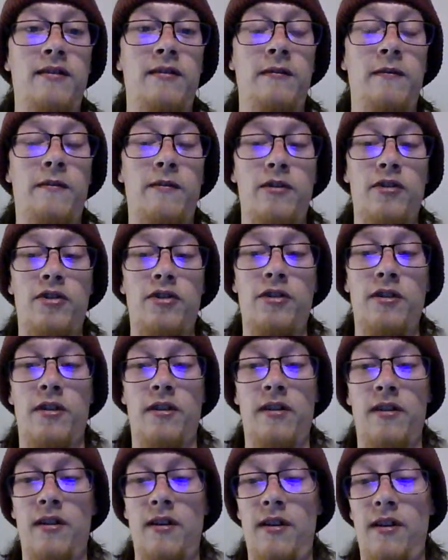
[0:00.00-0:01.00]
for
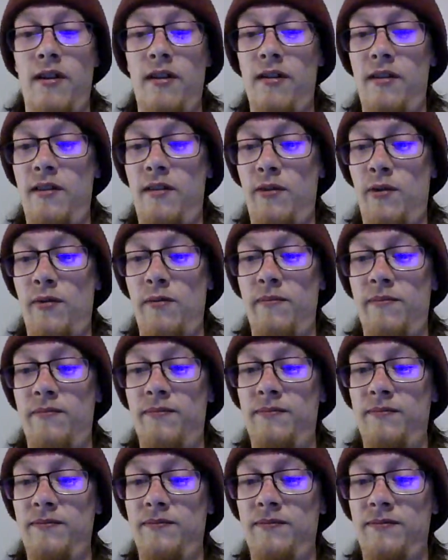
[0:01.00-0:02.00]
sure. Um,
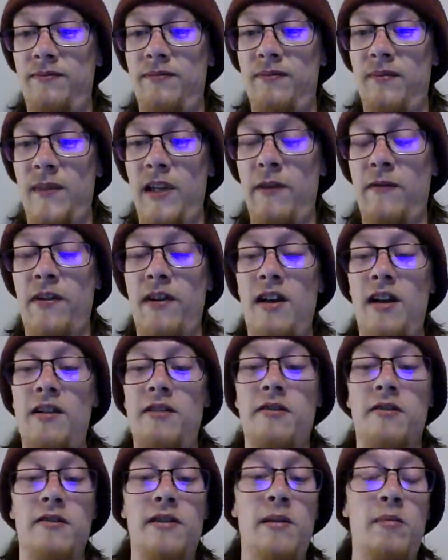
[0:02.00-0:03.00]
have I had
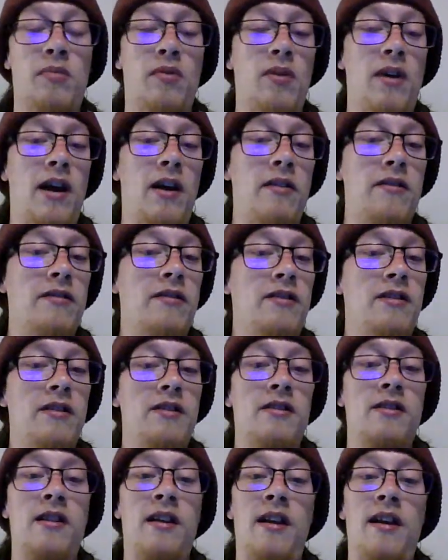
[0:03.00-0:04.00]
sleep
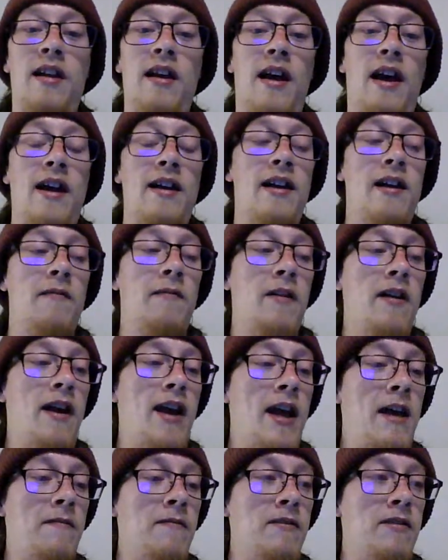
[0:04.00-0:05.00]
paralysis? I never
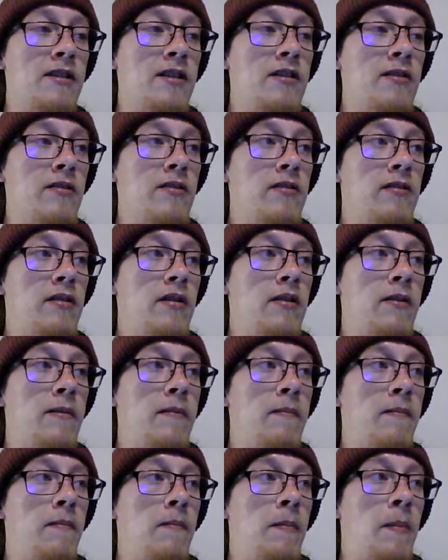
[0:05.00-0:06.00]
have
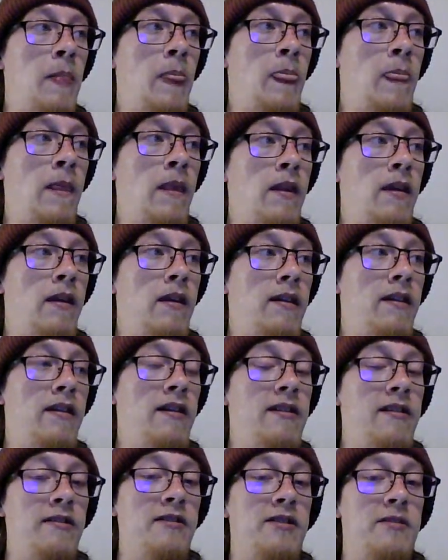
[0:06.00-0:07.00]
until
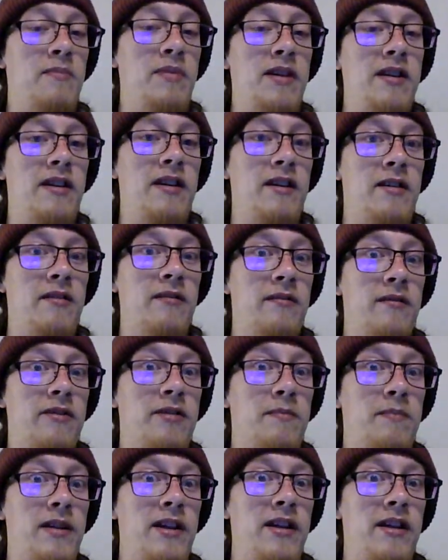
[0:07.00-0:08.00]
speaking
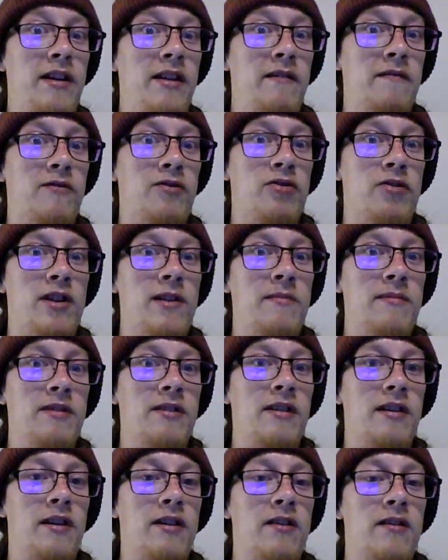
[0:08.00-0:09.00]
of dreams
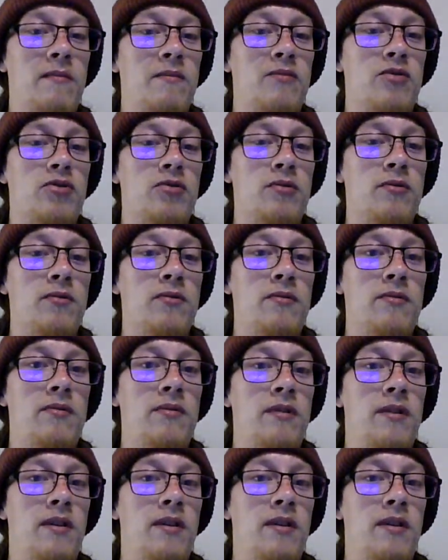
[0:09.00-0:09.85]
that come true.